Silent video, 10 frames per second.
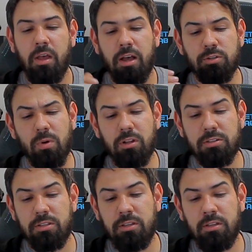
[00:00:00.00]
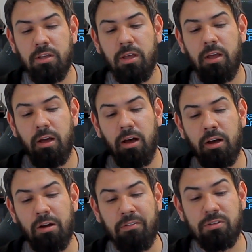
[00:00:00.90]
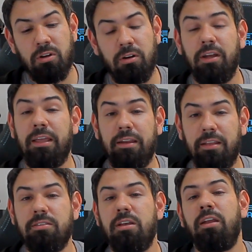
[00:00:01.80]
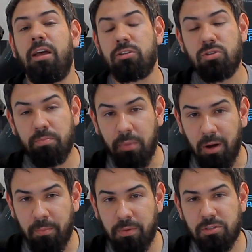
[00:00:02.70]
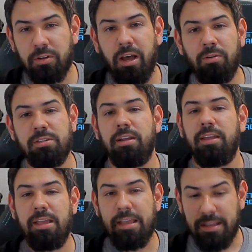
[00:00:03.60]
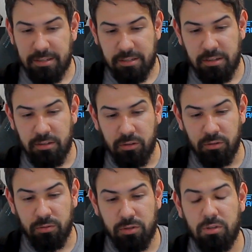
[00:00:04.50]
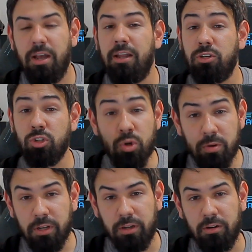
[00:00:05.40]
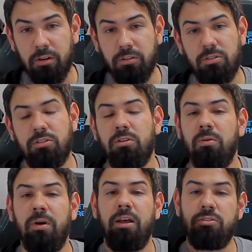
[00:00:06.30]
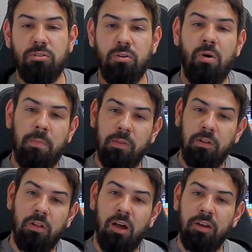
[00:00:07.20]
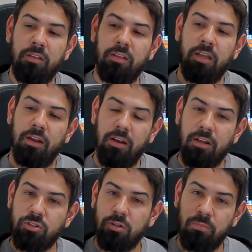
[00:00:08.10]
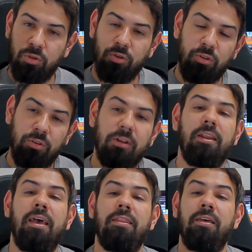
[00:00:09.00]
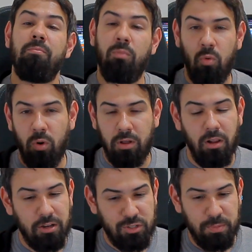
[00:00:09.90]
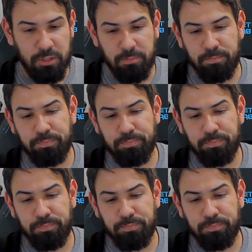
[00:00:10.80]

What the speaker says: As well as the graphics card, again, gets an extra bump. So now it's at 8 CUs at 2 gigahertz. So as you go up in the line, they get an extra compute unit and then more clock speed.